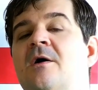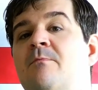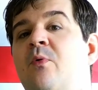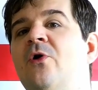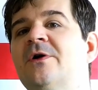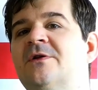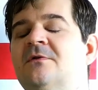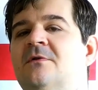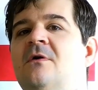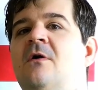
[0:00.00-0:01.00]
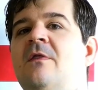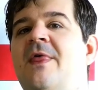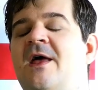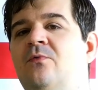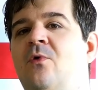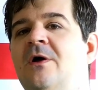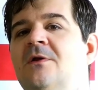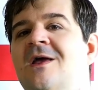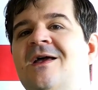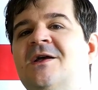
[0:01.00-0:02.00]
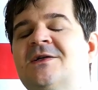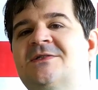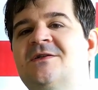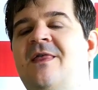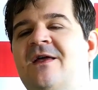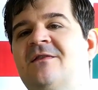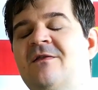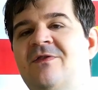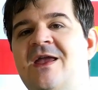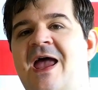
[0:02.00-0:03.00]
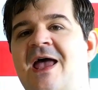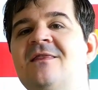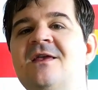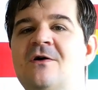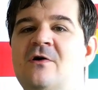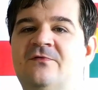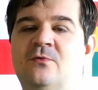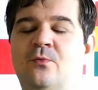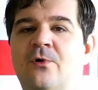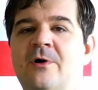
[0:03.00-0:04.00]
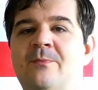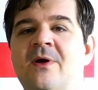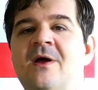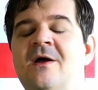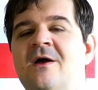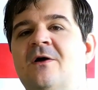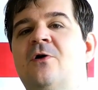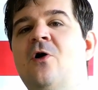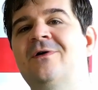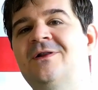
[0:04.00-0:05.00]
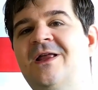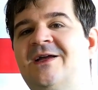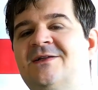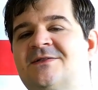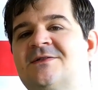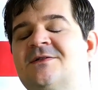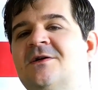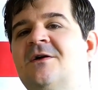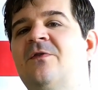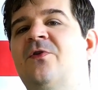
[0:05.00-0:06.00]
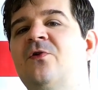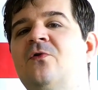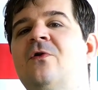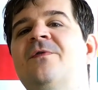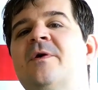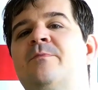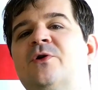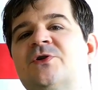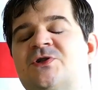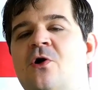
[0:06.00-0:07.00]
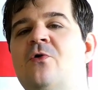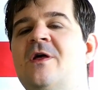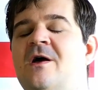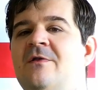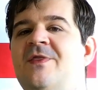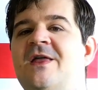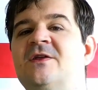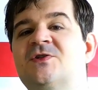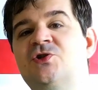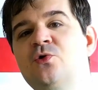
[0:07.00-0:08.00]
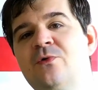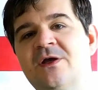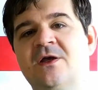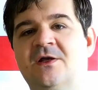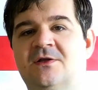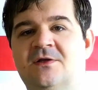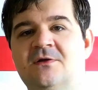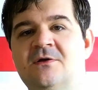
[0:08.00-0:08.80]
important on that one is that the ending of the verb correlates to the persona that is doing it.